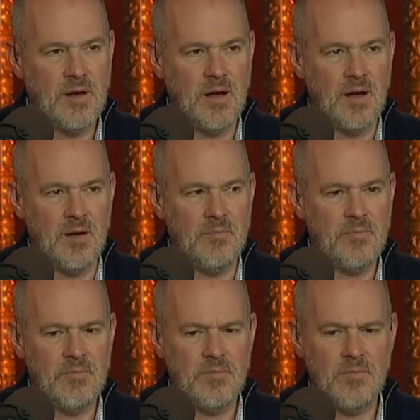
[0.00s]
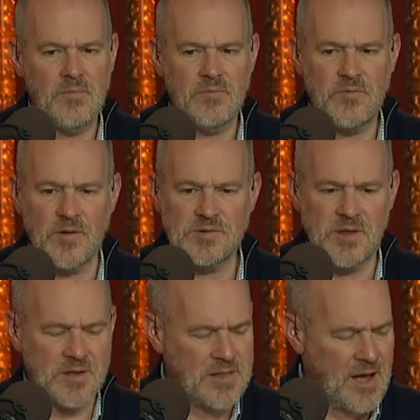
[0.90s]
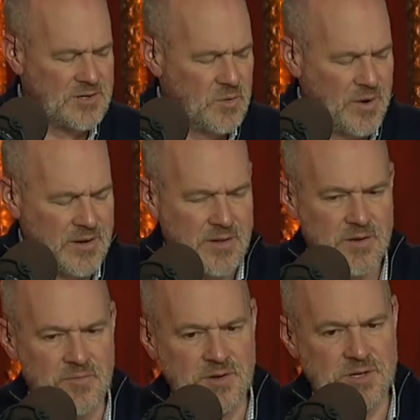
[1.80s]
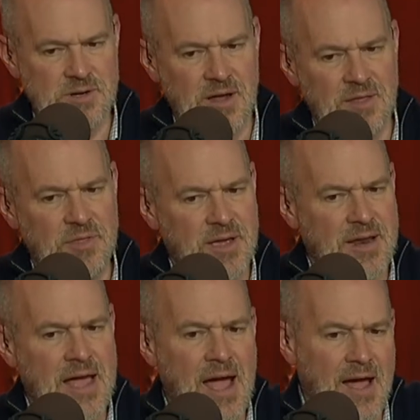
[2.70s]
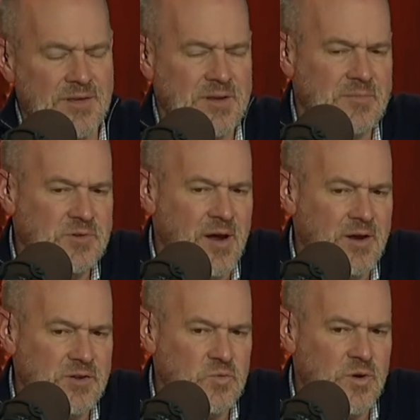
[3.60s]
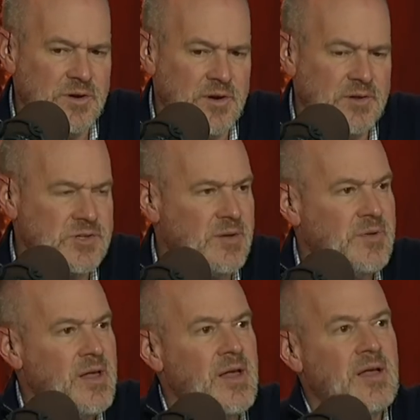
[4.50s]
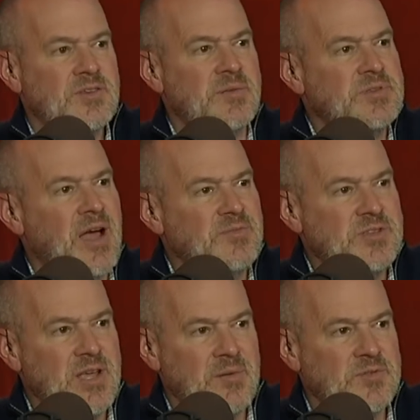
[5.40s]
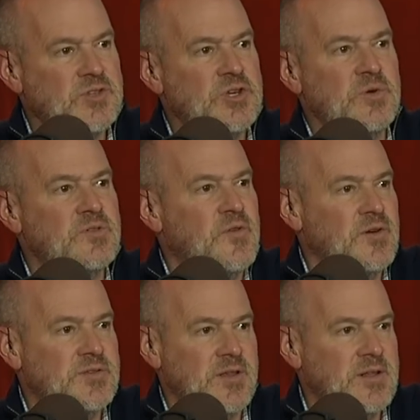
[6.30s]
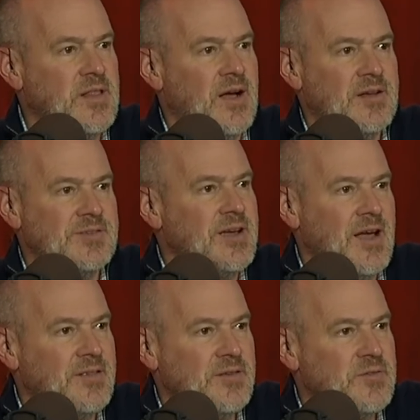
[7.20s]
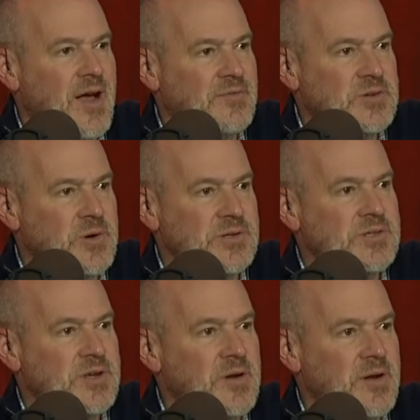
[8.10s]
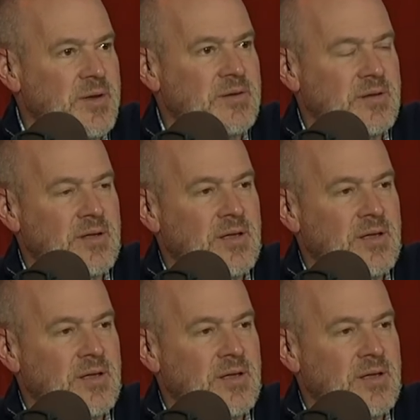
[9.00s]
um, first on the clock to winning the division. I think it has, and I'm trying to just wonder because some sometimes teams choose first on the clock because they got the draft choice. You know what I mean?